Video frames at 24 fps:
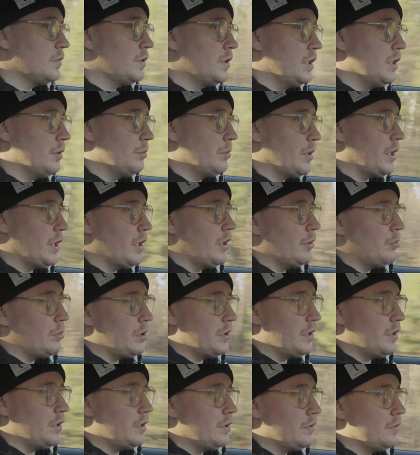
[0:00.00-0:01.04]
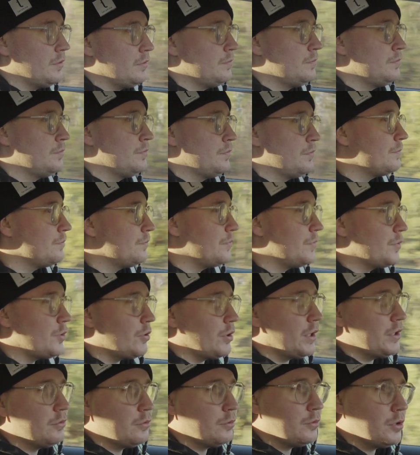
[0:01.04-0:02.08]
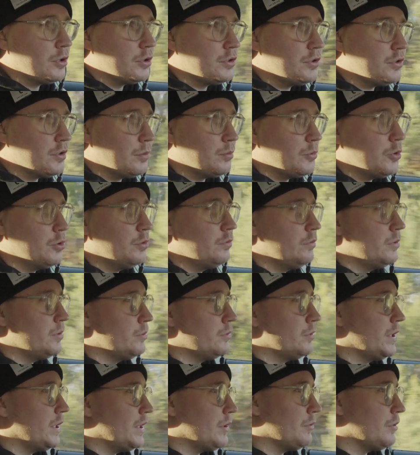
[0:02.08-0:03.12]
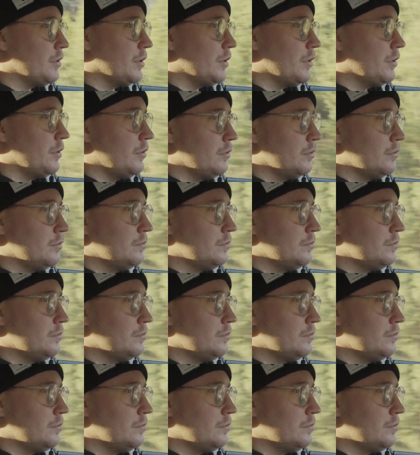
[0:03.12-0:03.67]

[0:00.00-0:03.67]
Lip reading: in my opinion. Try to watch a movie without audio.